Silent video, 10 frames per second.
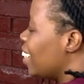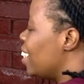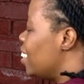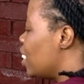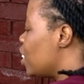
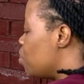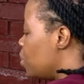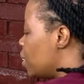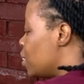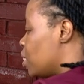It just
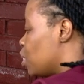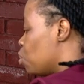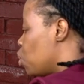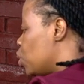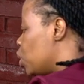means there's
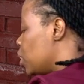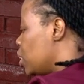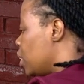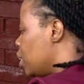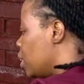
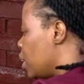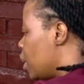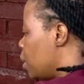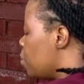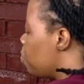motion in
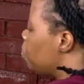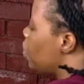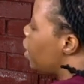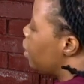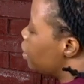there.
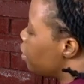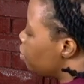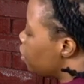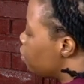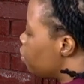And
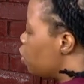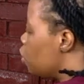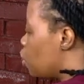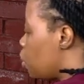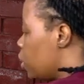even if
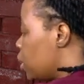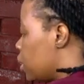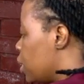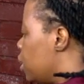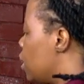you
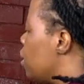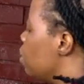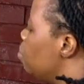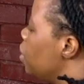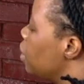don't, it
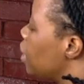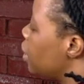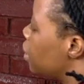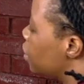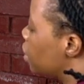doesn't mean
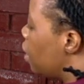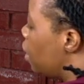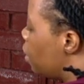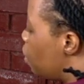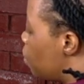that
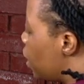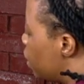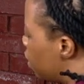the work